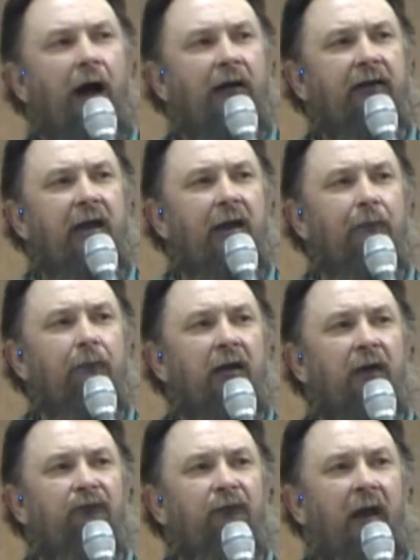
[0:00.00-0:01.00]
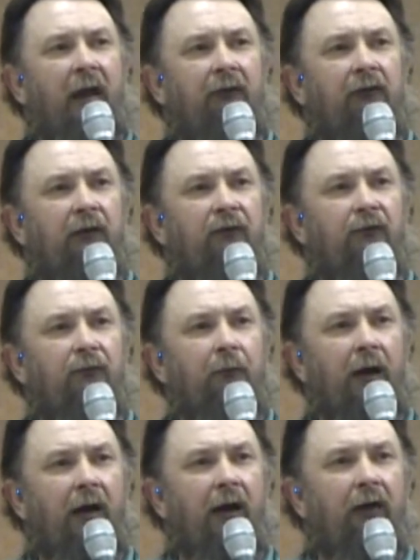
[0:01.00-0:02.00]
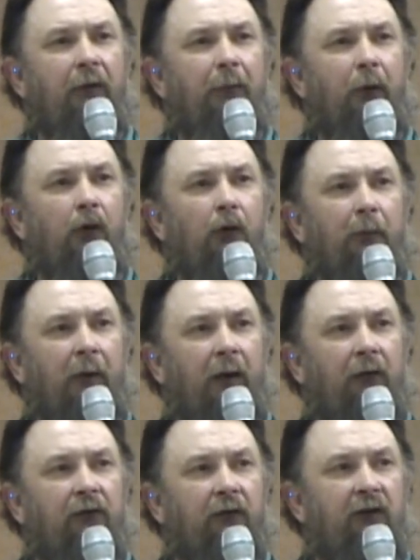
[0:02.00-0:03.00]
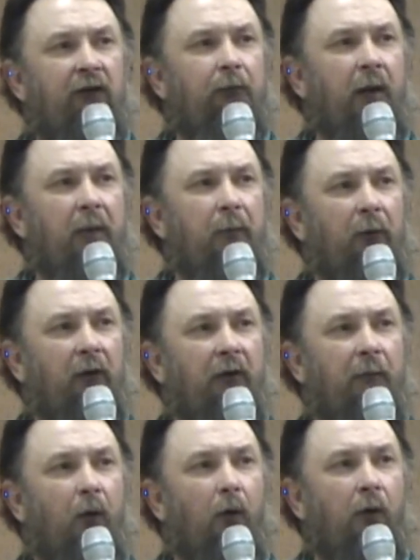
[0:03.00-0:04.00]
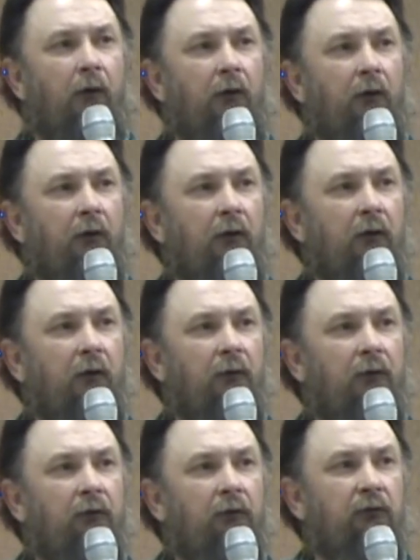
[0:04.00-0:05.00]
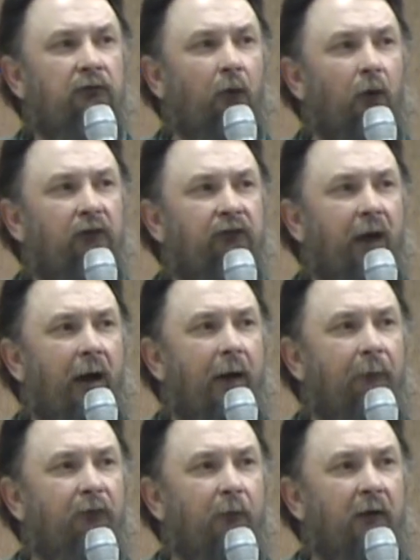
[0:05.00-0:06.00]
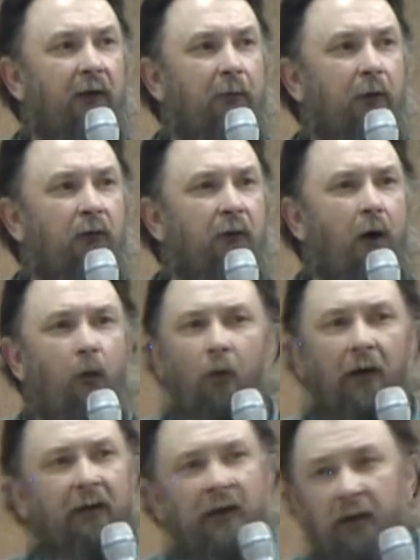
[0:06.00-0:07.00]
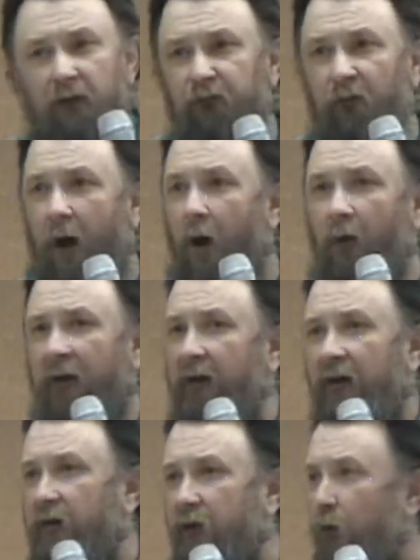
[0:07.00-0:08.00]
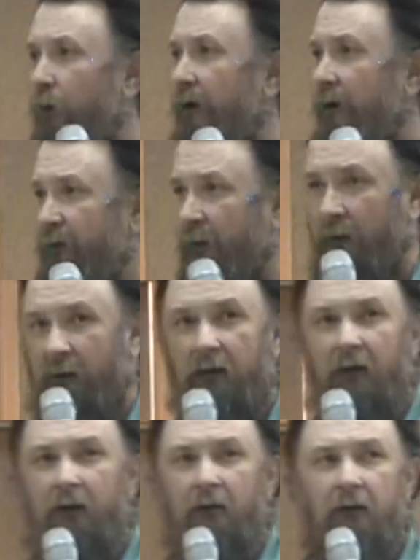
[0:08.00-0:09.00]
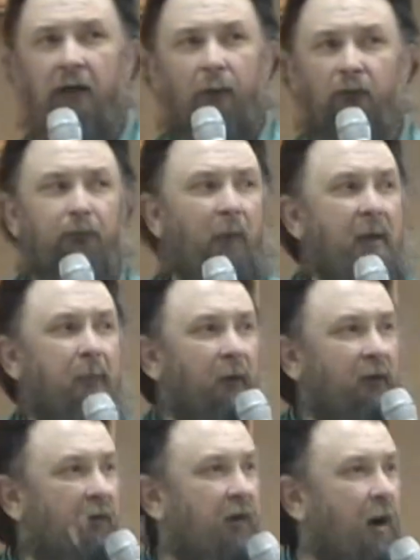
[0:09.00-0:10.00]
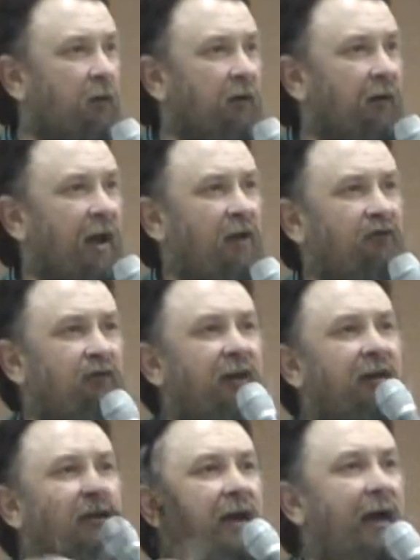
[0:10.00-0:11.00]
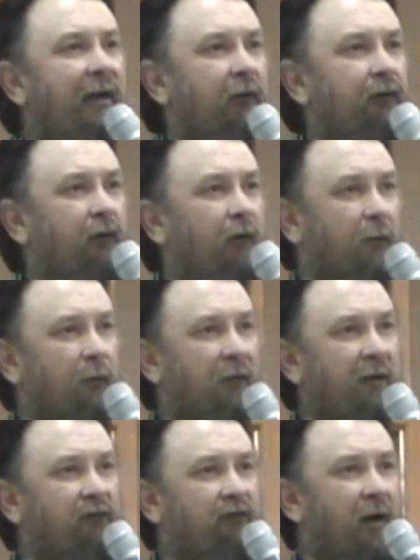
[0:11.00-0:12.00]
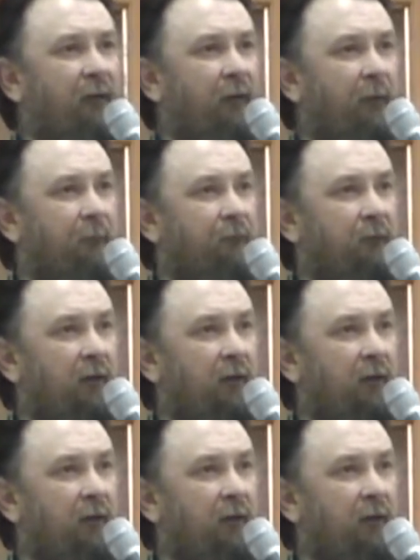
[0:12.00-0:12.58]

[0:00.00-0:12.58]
I can't be effective behind the pulpit to these people anymore. So it's time for me to move on." Wasn't his fault. He didn't do anything. It was people in the congregation that had got into it with each other